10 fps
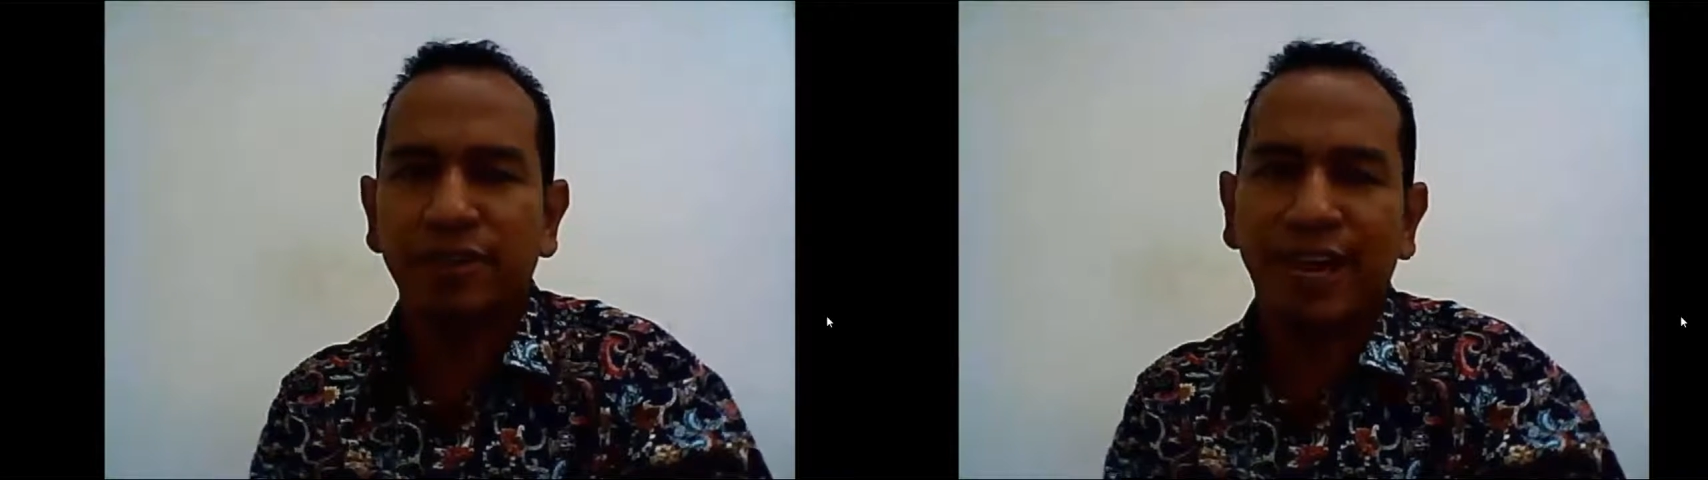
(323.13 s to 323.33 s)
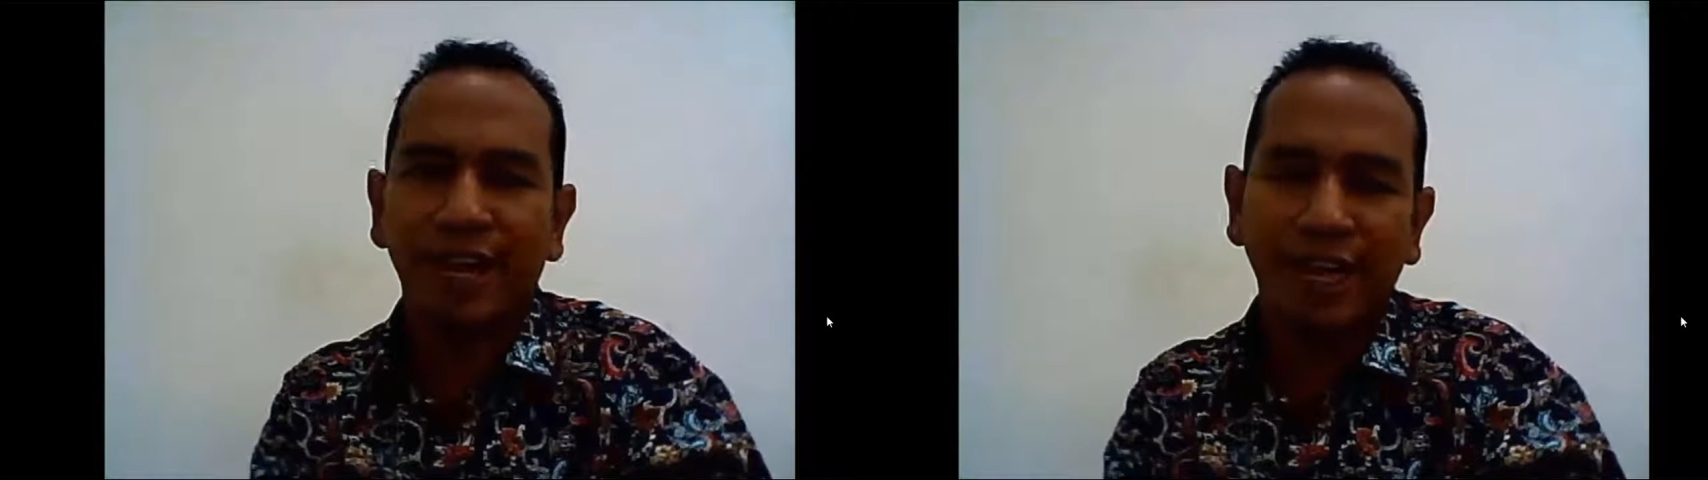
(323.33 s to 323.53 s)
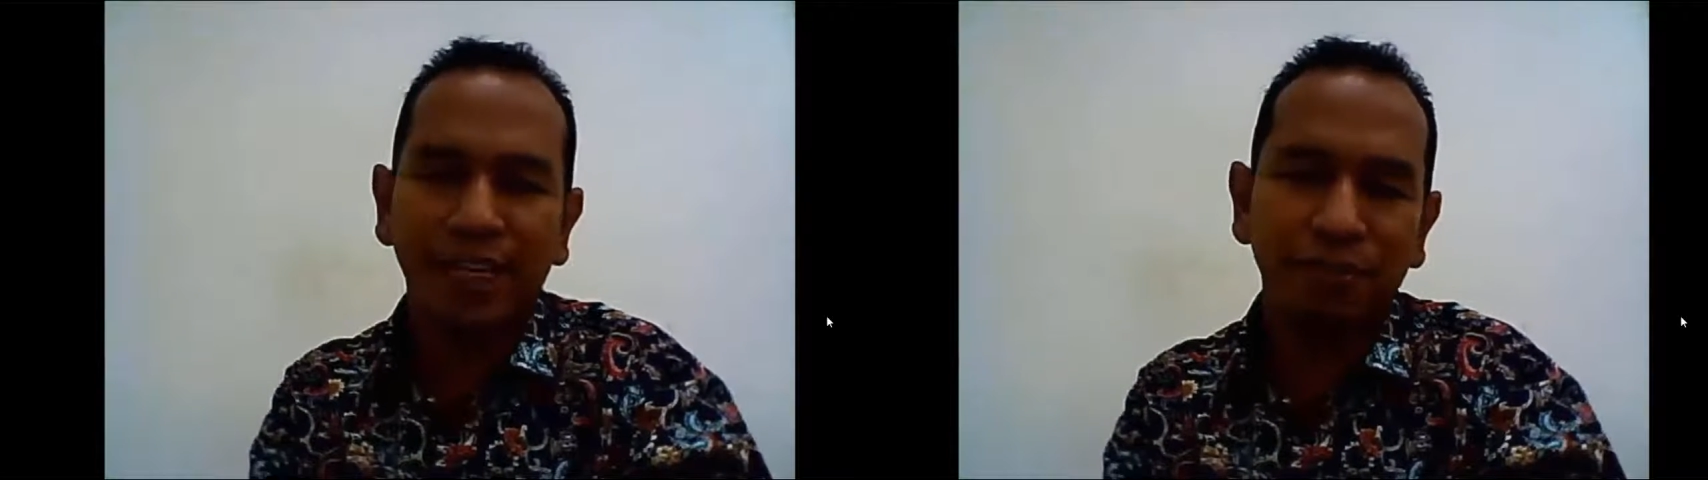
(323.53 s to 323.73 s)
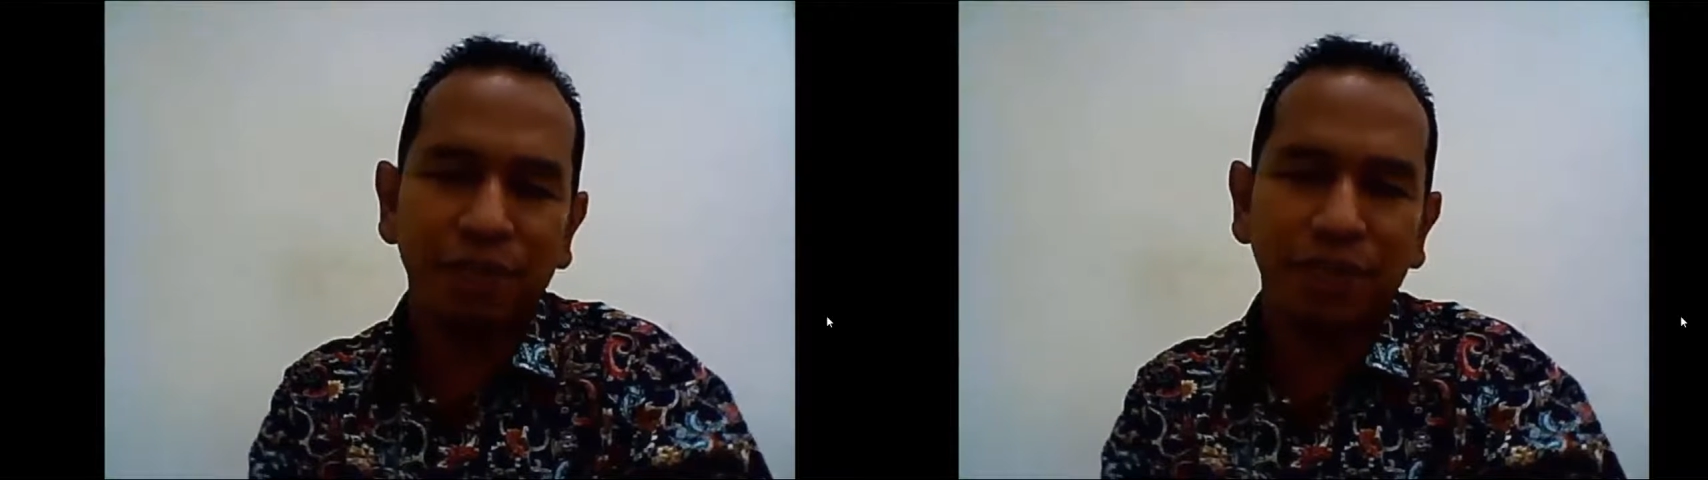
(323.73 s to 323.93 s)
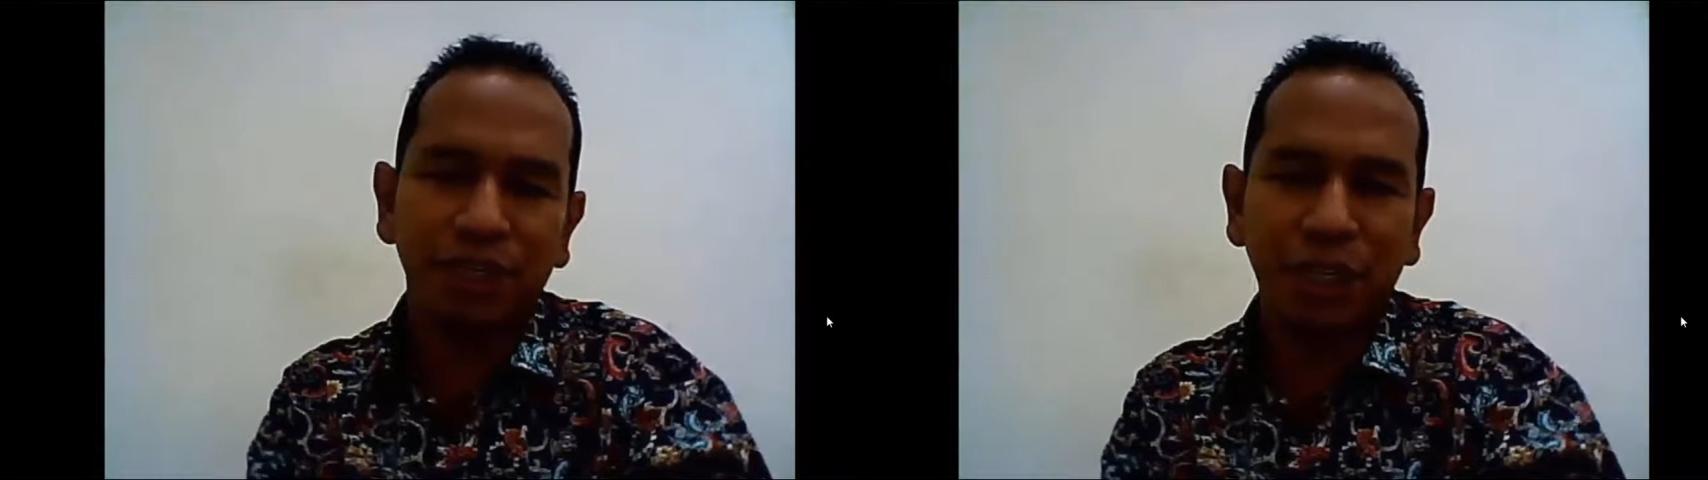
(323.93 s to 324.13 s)
the
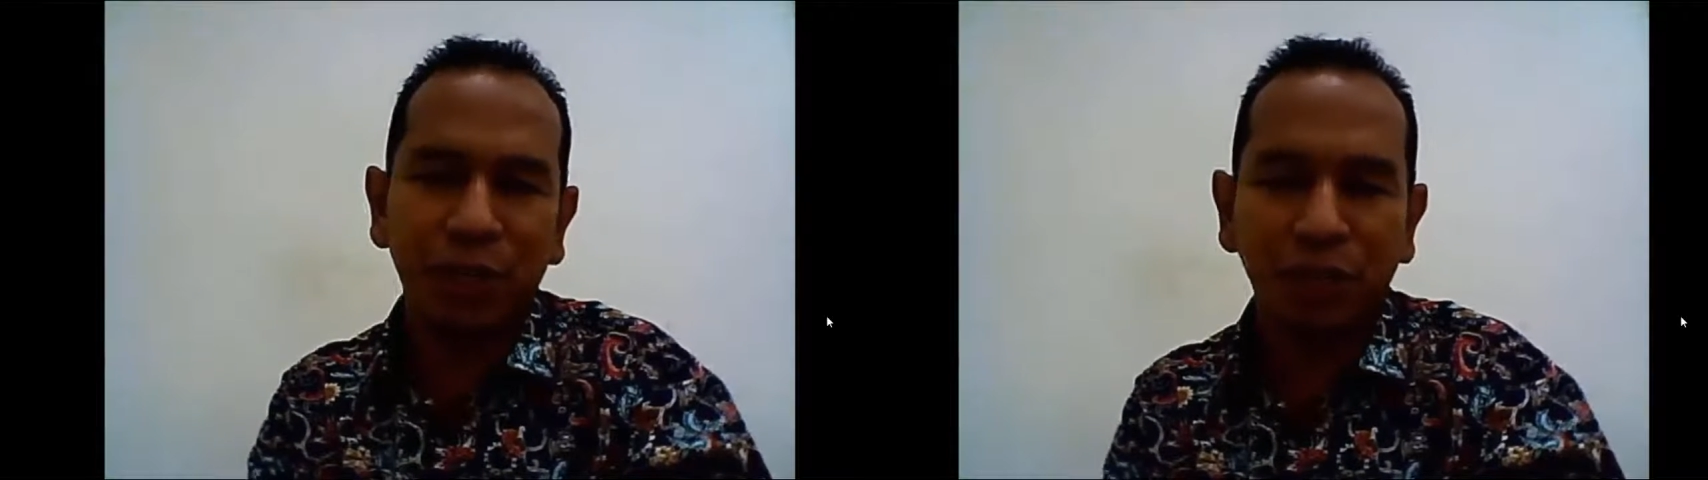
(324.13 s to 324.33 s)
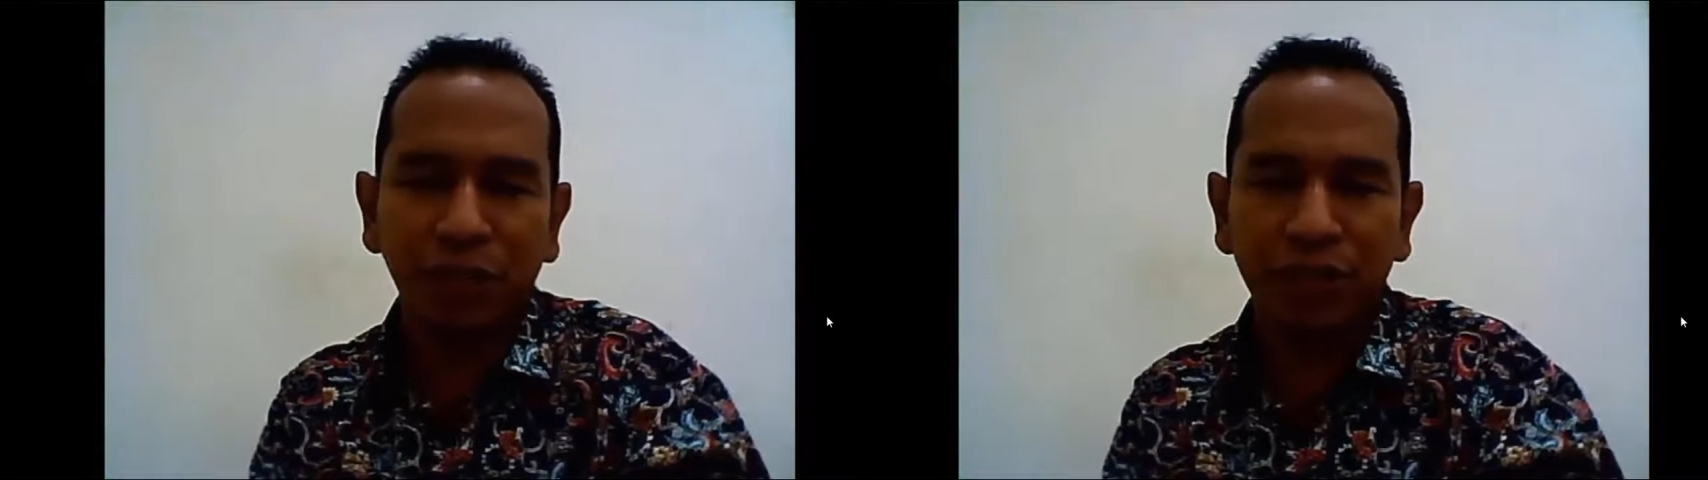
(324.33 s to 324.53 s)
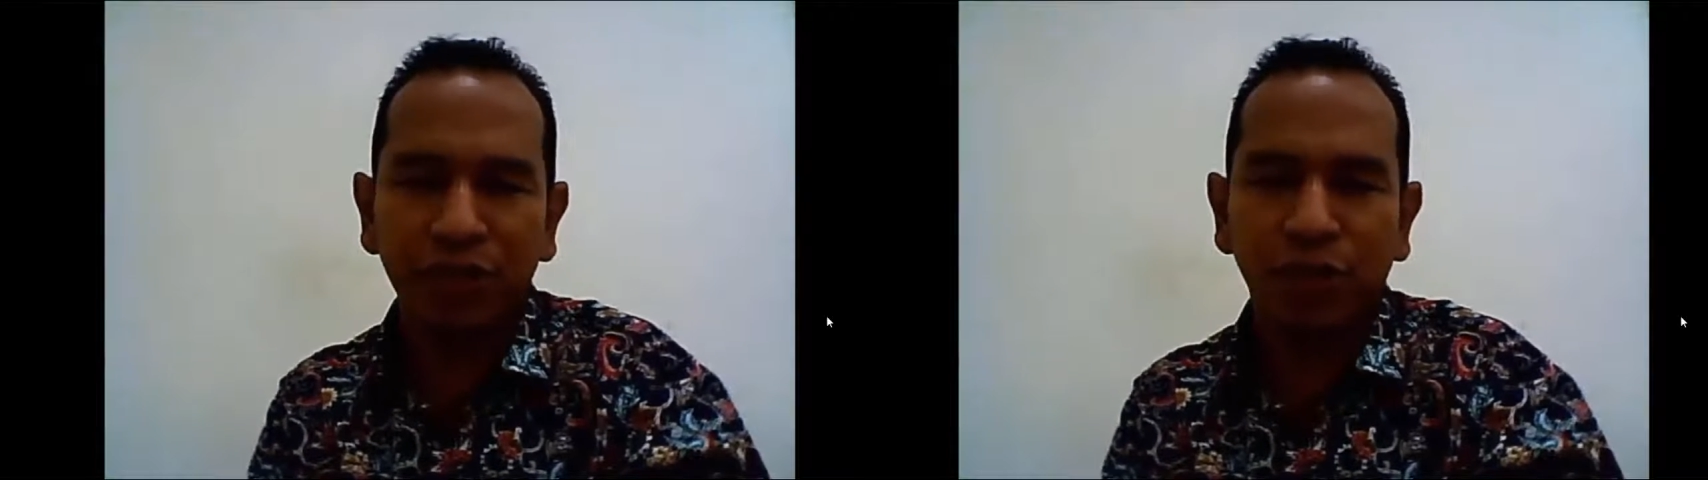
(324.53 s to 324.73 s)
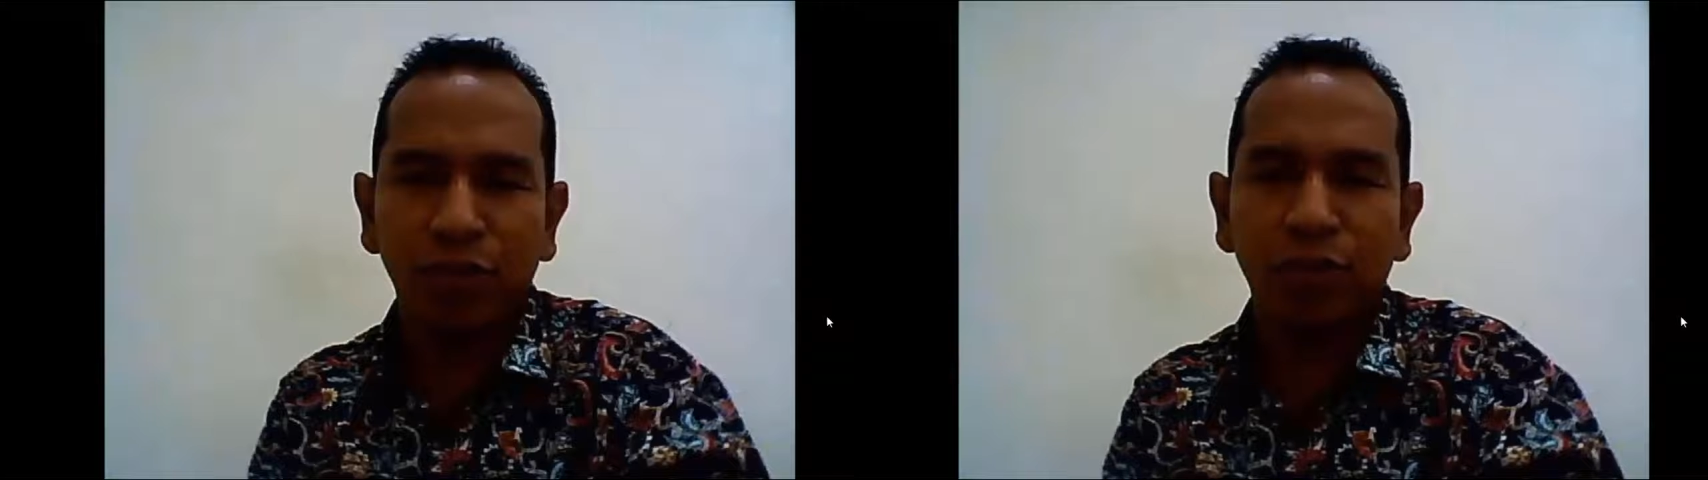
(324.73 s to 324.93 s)
academic, the college,